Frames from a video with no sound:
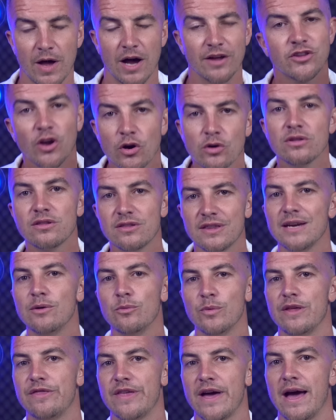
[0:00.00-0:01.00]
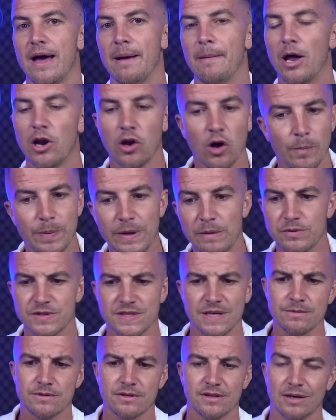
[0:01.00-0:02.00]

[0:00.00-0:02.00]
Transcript: I don't think we're there. A lot of people seem